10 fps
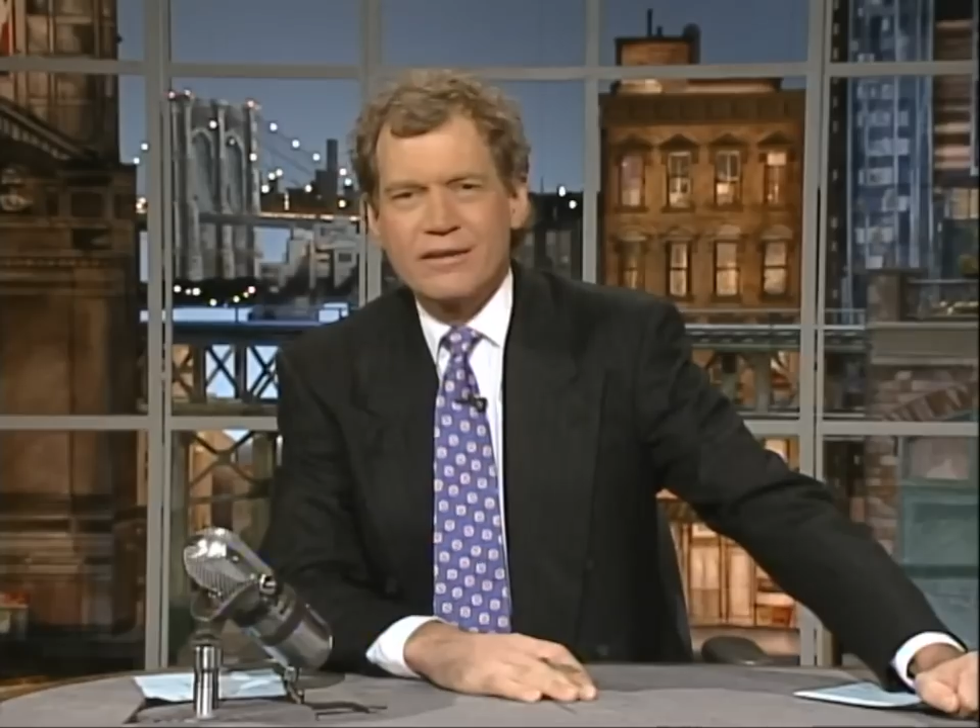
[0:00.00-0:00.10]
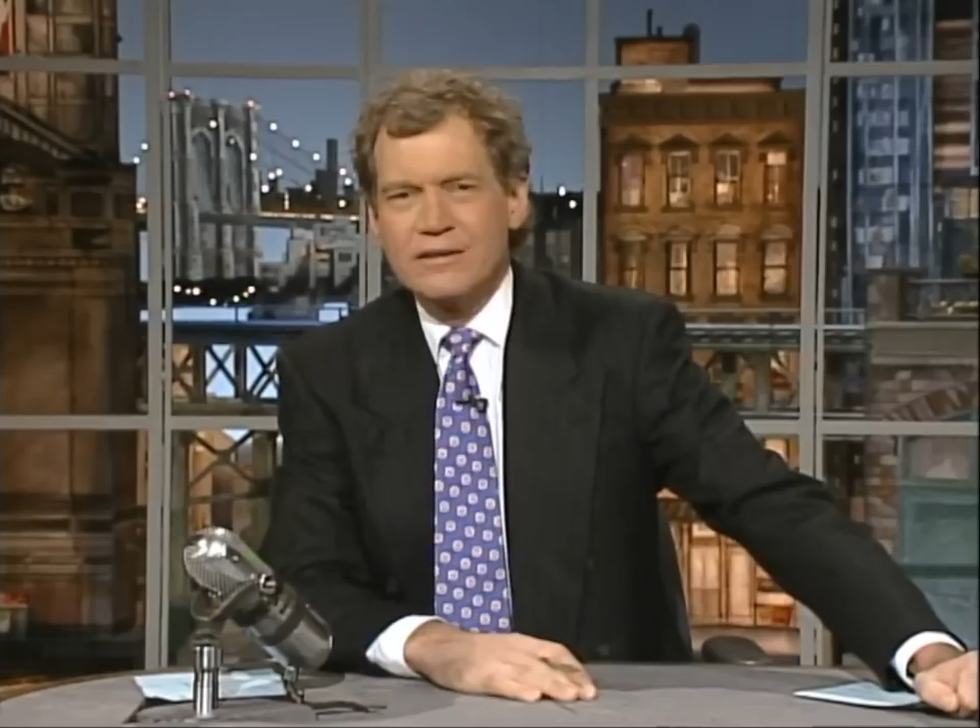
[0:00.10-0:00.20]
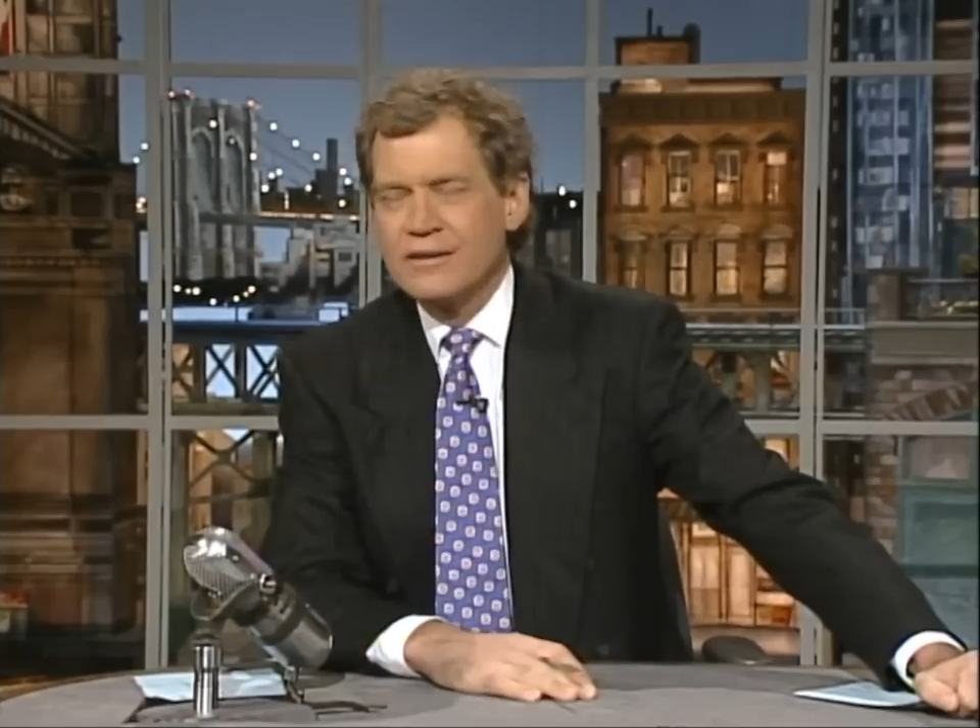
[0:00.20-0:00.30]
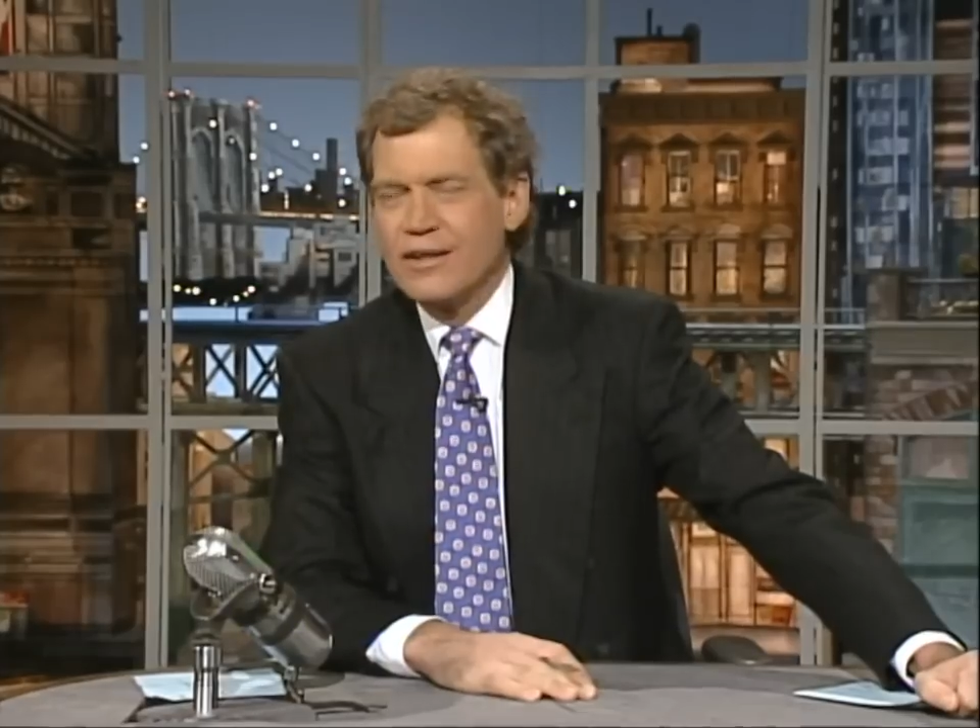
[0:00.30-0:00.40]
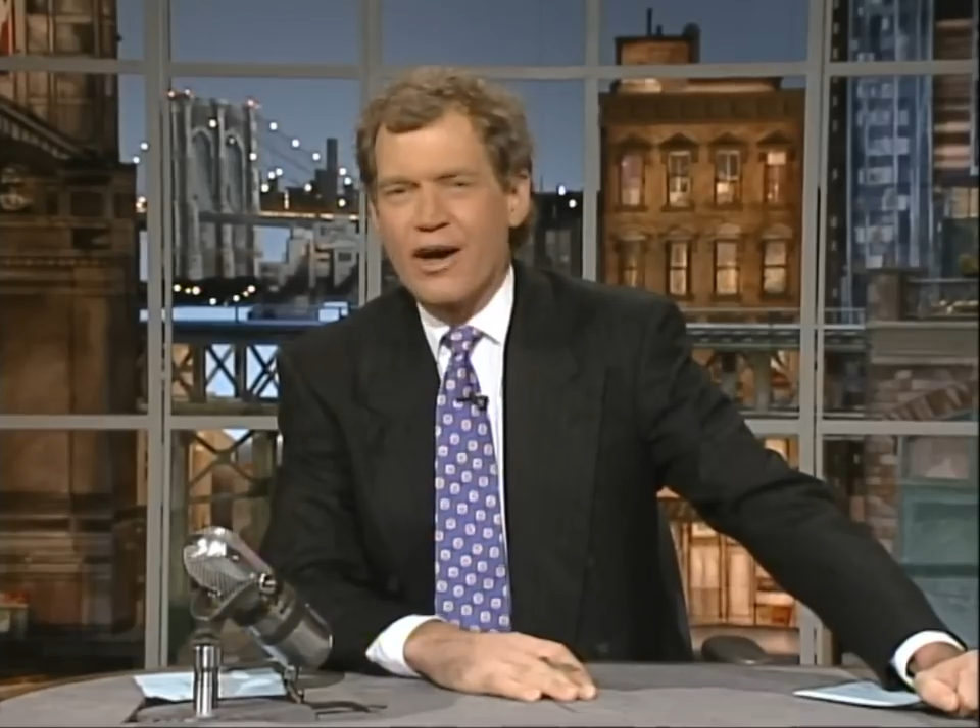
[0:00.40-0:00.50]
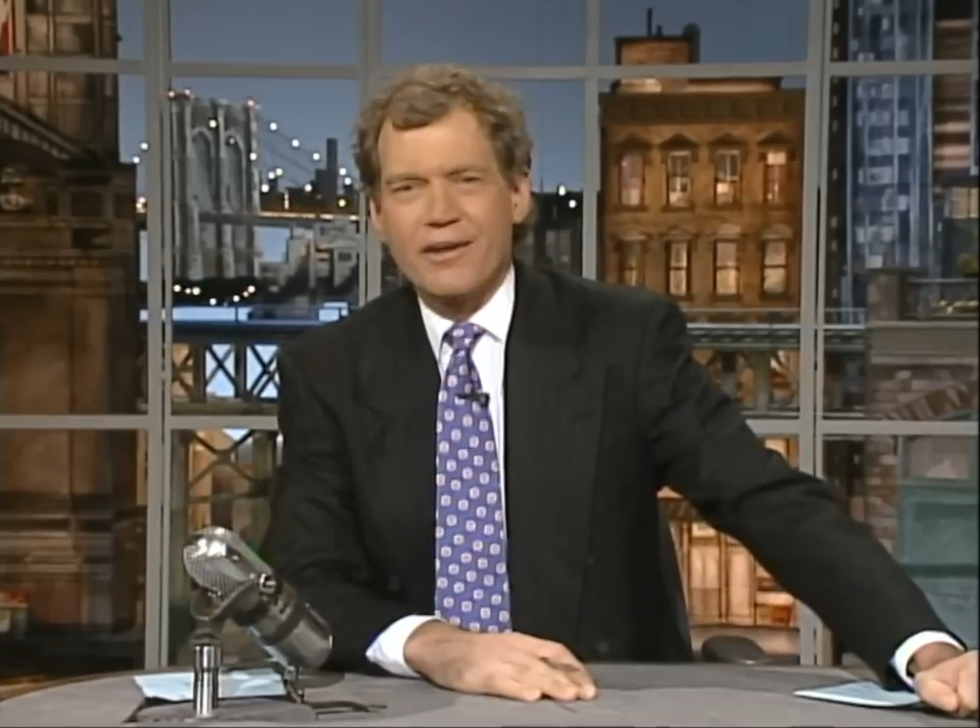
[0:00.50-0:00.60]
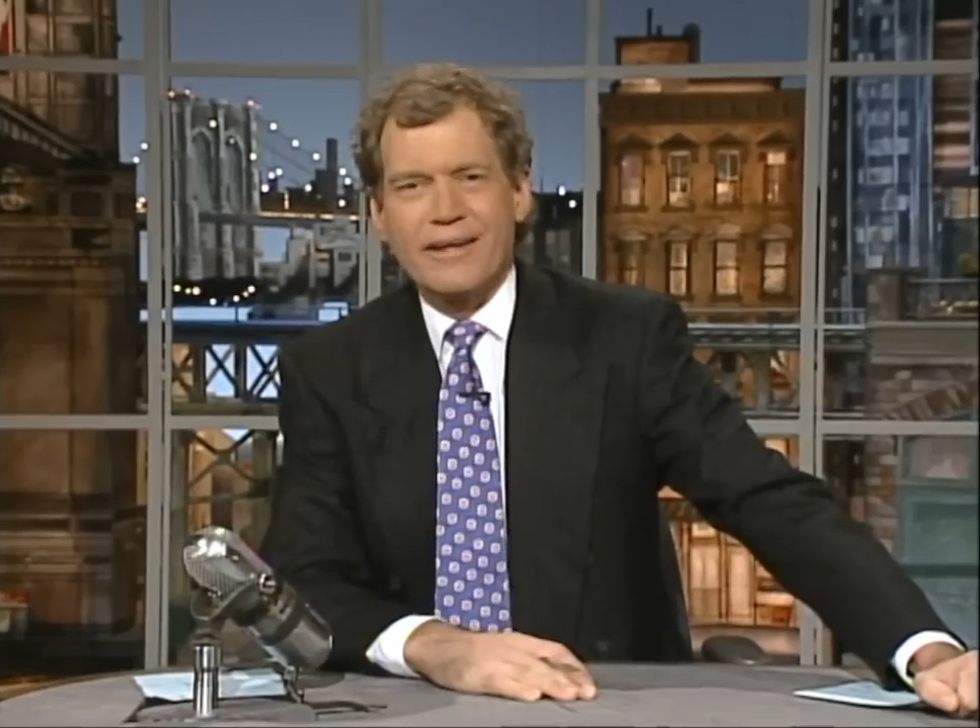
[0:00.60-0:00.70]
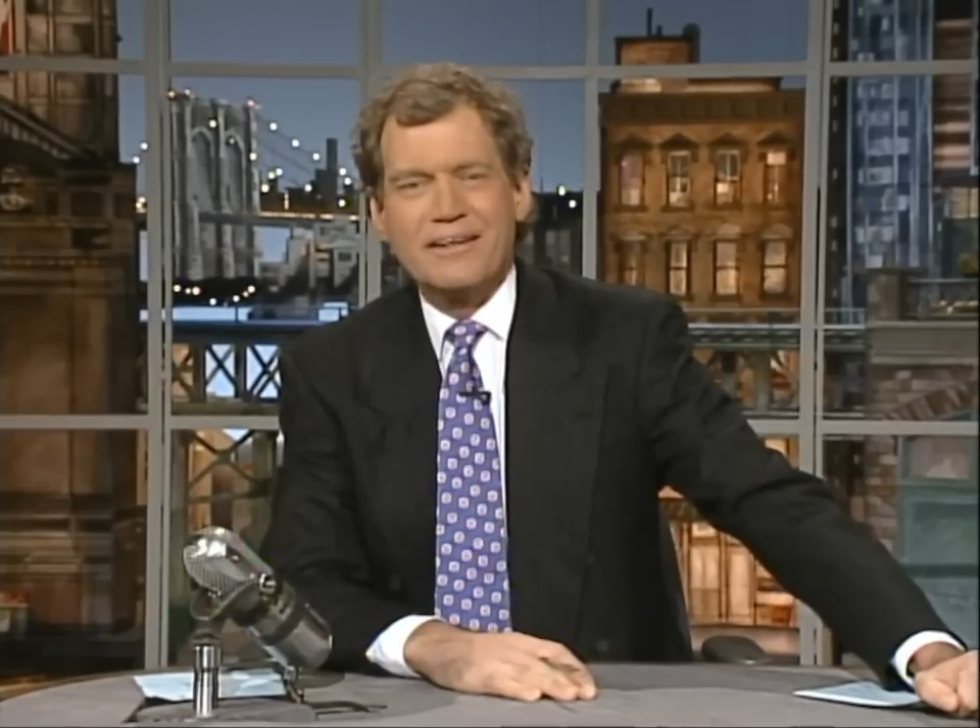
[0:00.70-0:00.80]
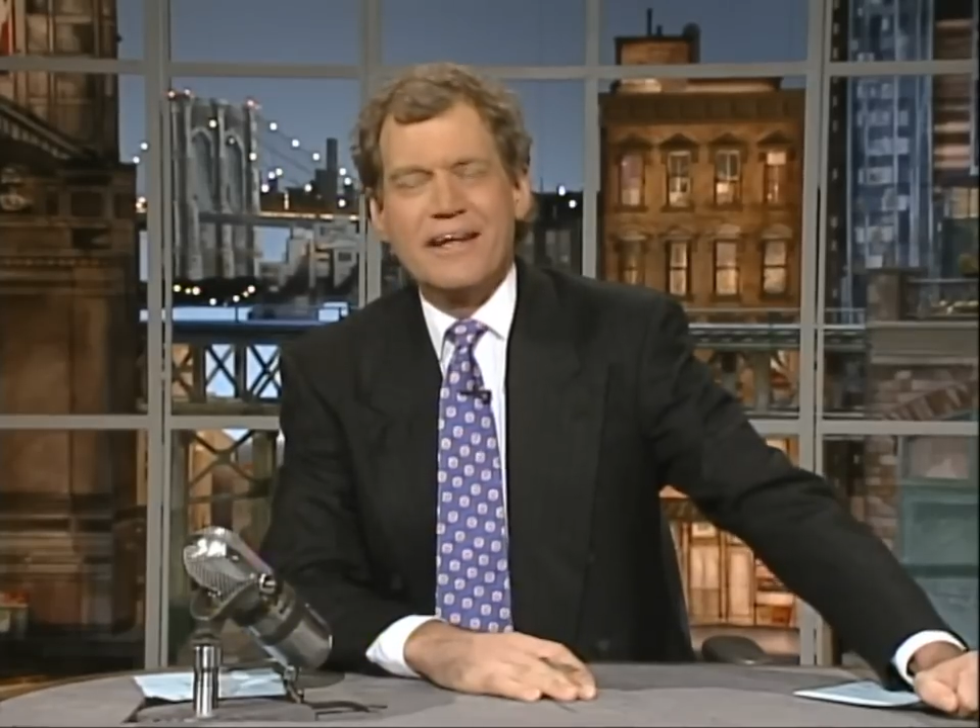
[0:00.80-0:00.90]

hardly